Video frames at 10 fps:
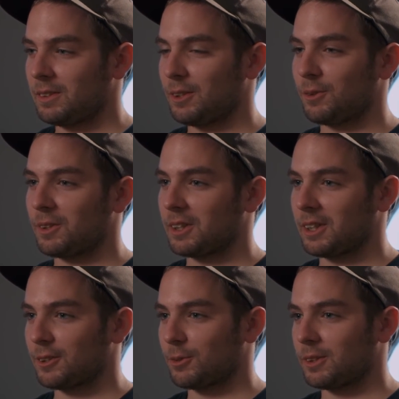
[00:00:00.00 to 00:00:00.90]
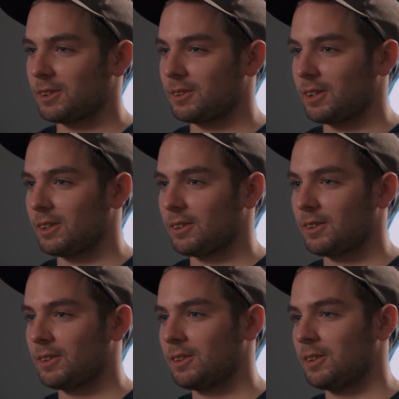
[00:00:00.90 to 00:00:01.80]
deal with the consequences later.